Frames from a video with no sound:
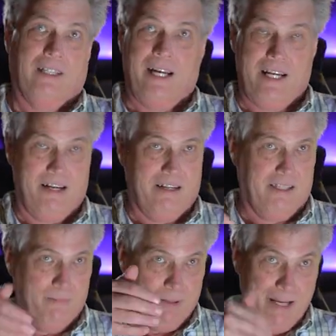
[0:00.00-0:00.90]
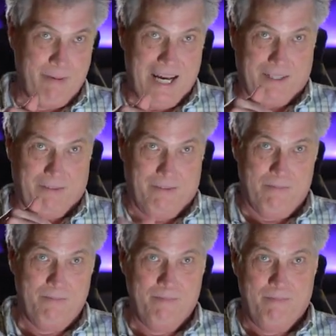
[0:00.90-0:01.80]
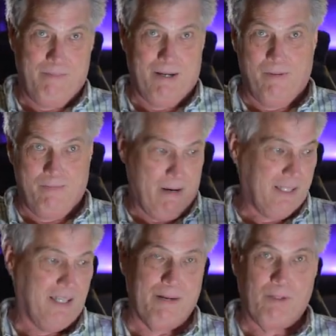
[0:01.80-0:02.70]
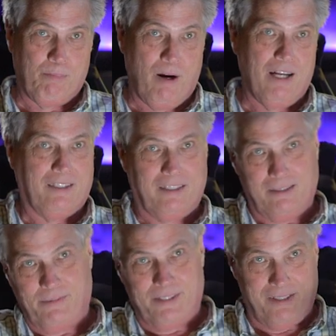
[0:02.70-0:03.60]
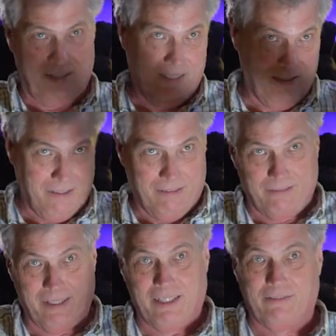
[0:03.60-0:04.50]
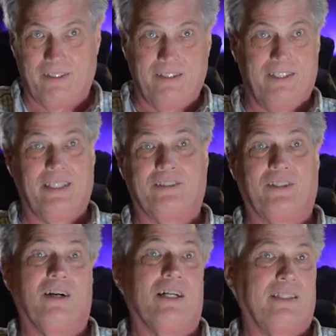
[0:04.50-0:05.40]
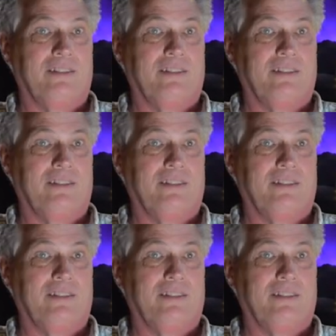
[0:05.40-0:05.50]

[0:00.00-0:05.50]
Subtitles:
I hear it in the playback room, but when, by the time the product comes, the CD or whatever, it's gone.